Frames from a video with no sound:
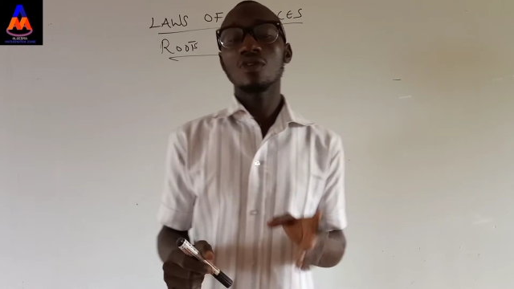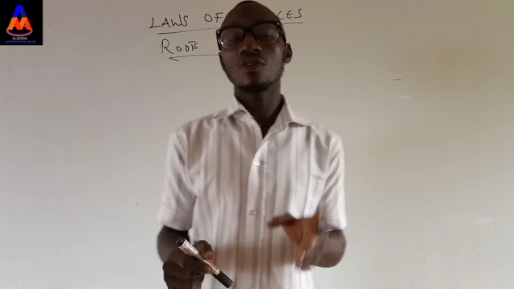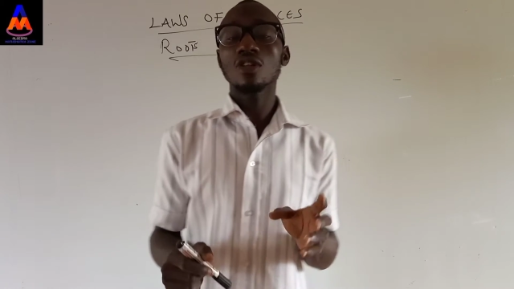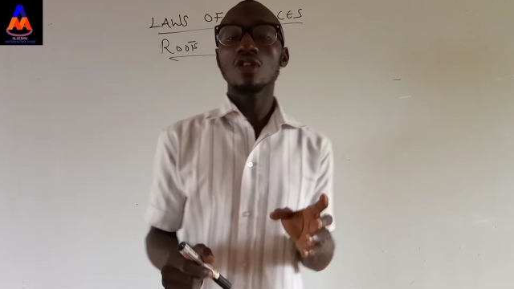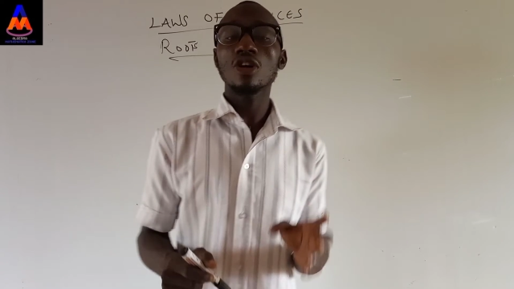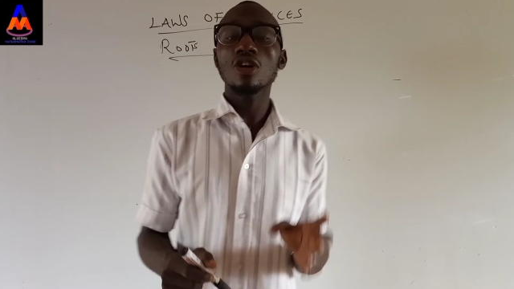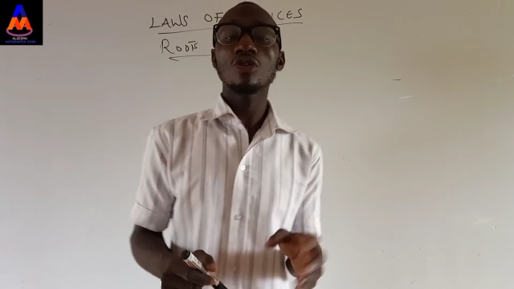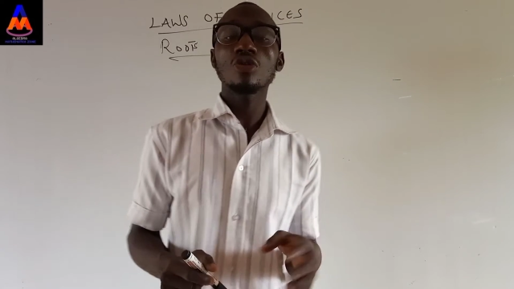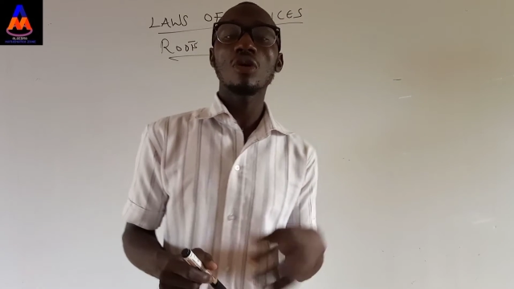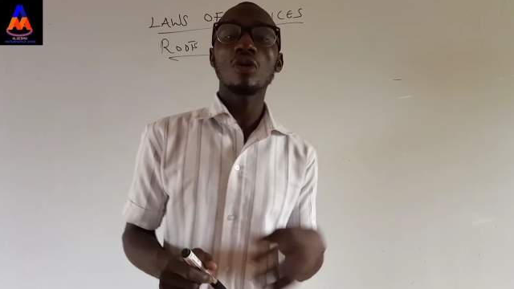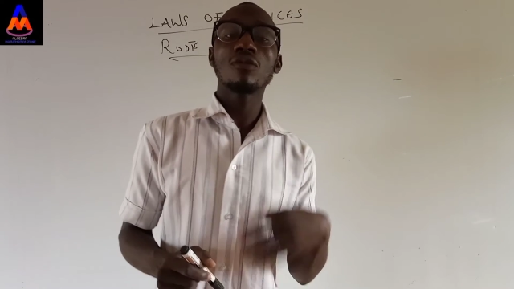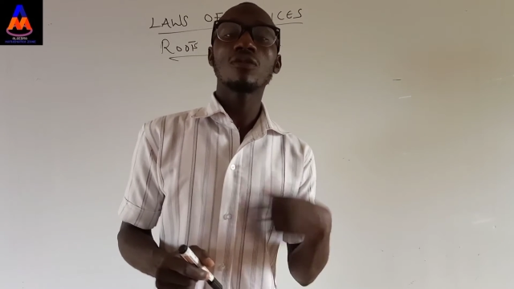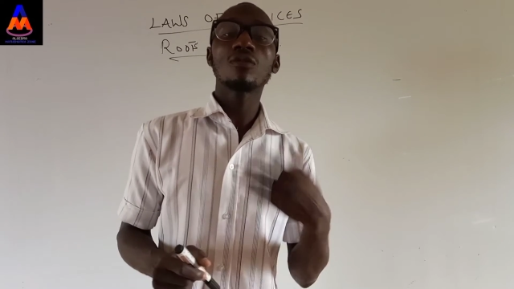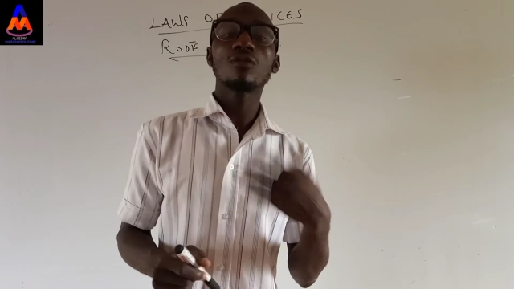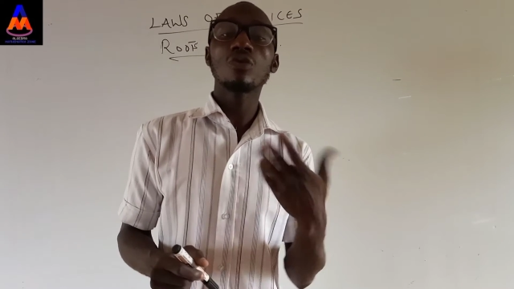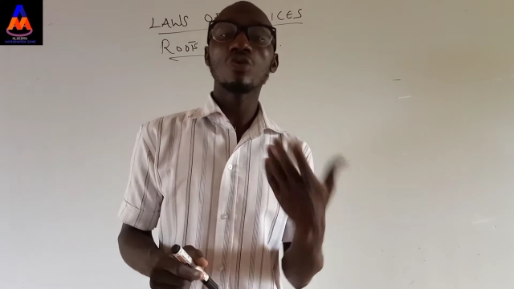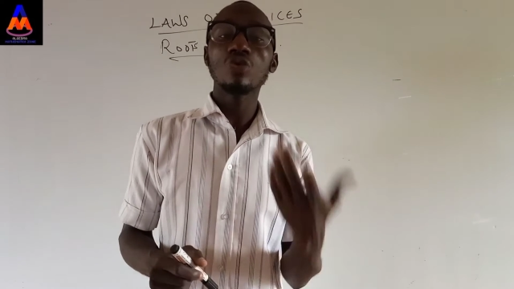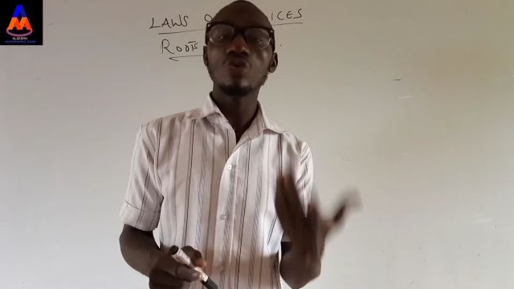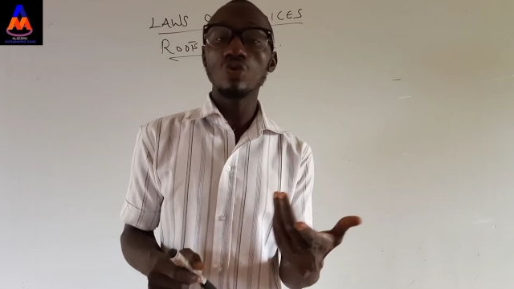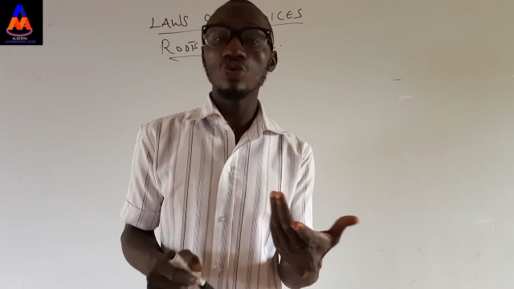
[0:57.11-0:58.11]
when we are talking
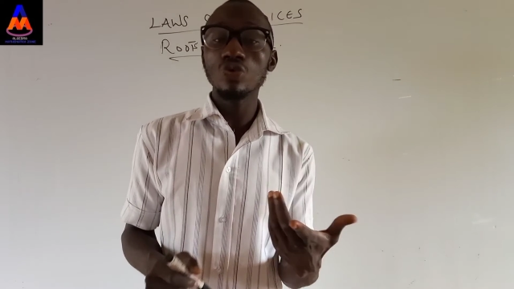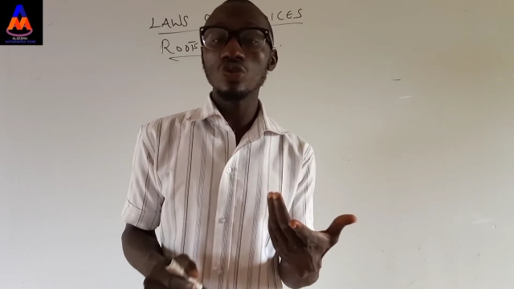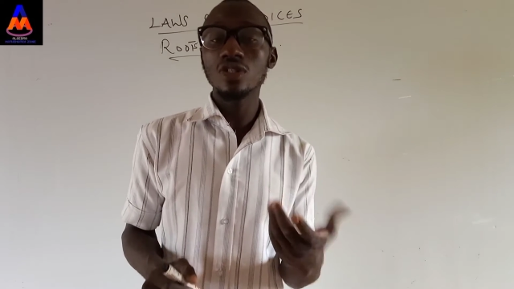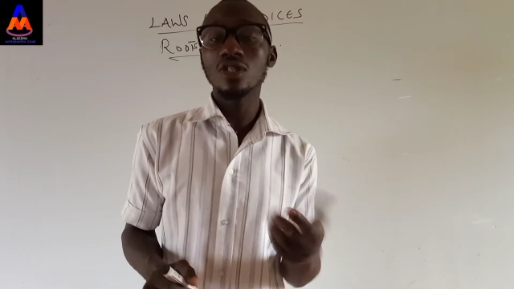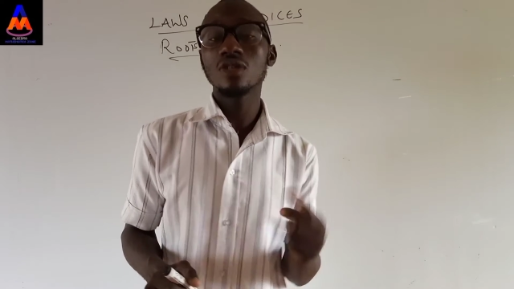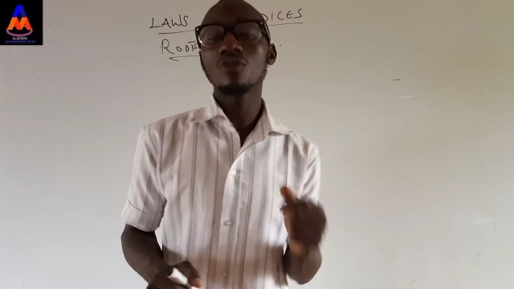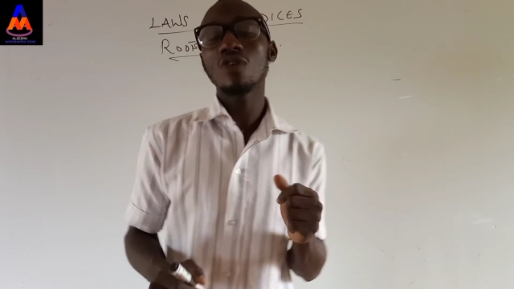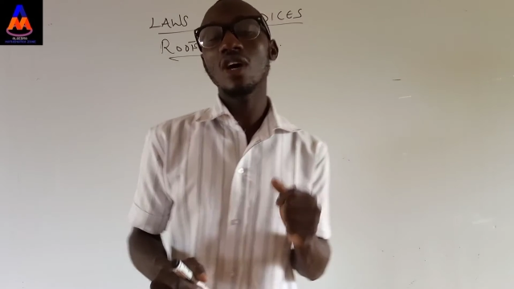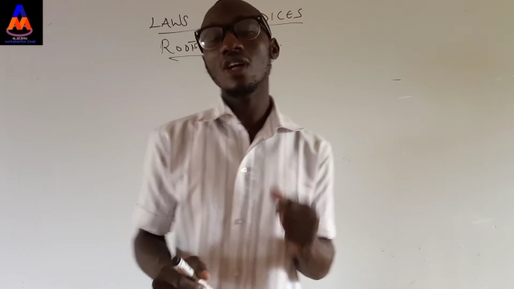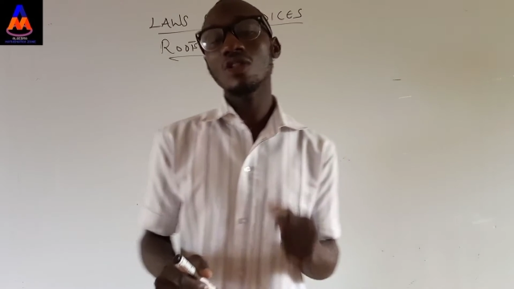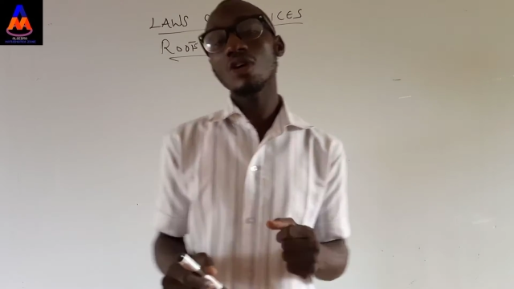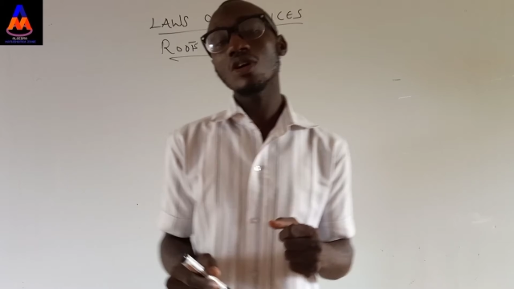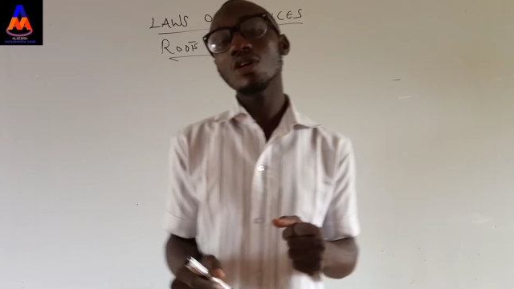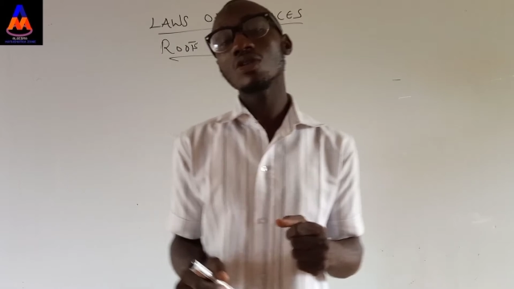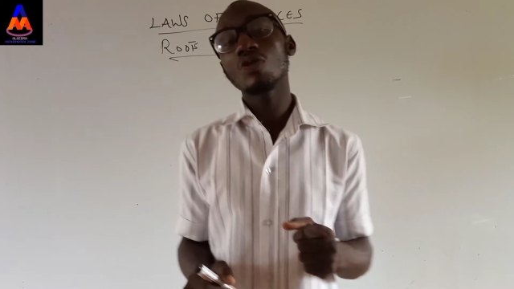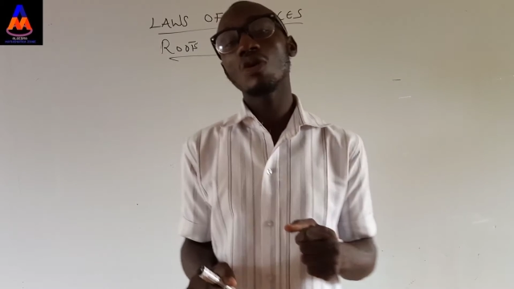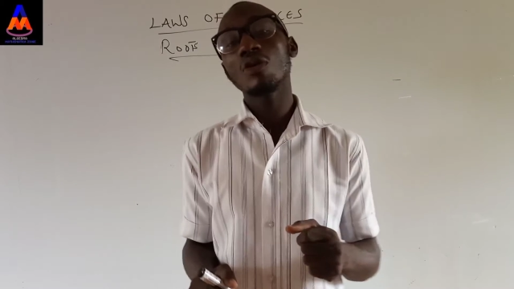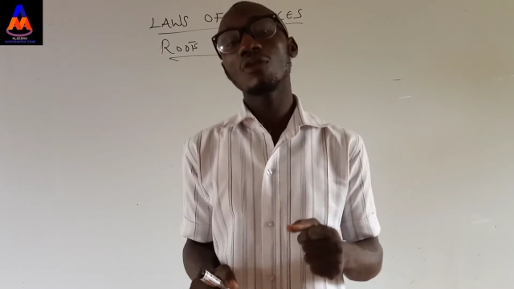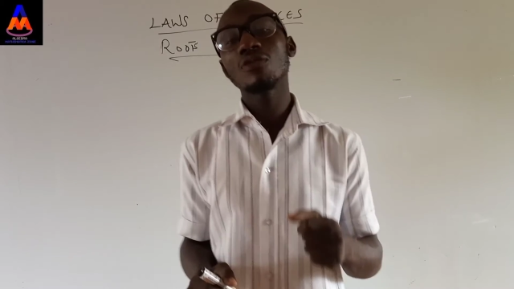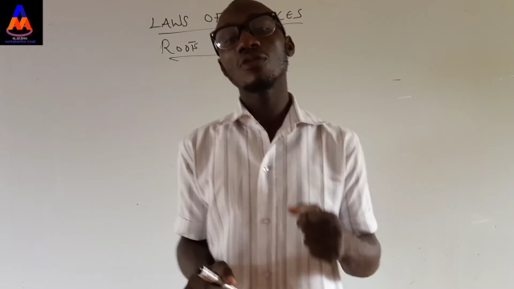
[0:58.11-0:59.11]
of roots, we are
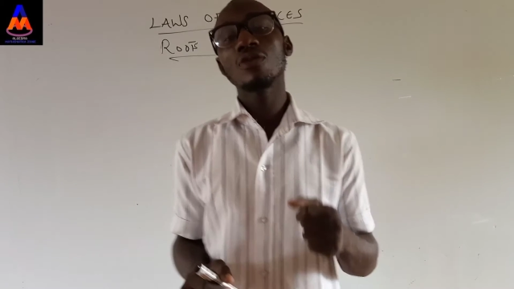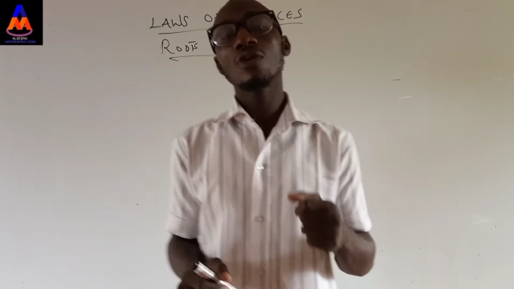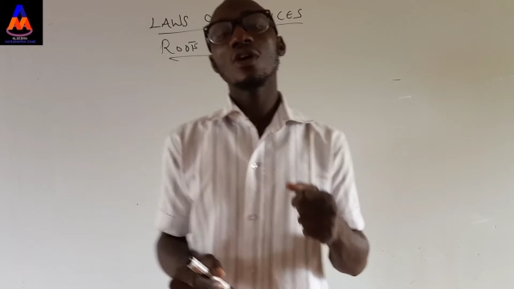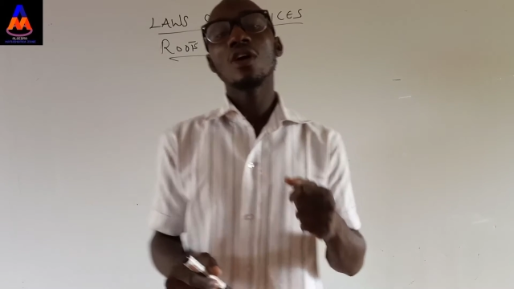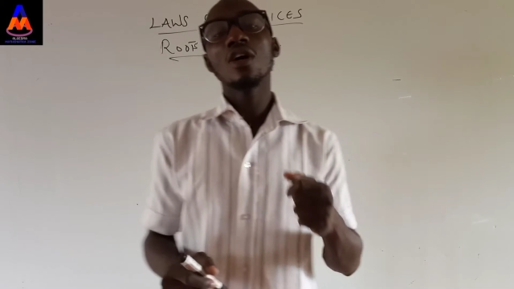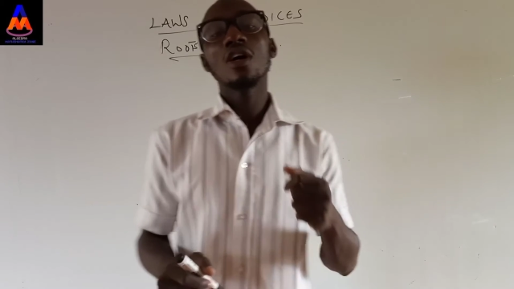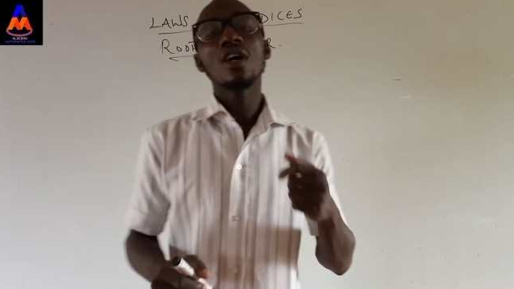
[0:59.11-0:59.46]
talking of